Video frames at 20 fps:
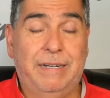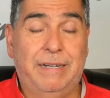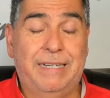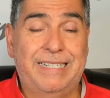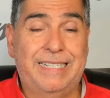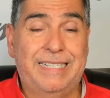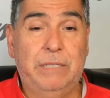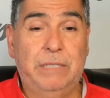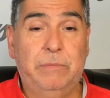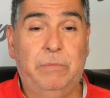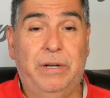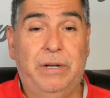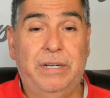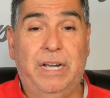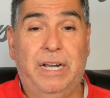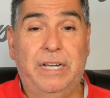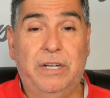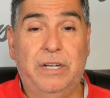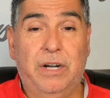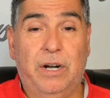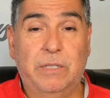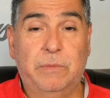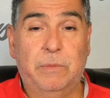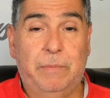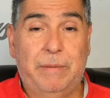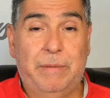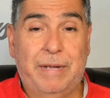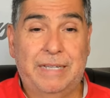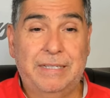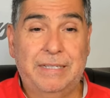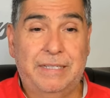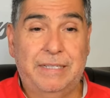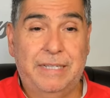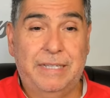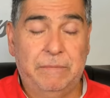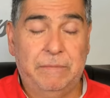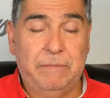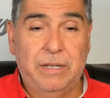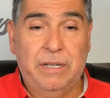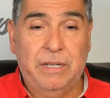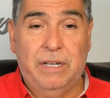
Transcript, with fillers: 6.9 yards per pass attempt.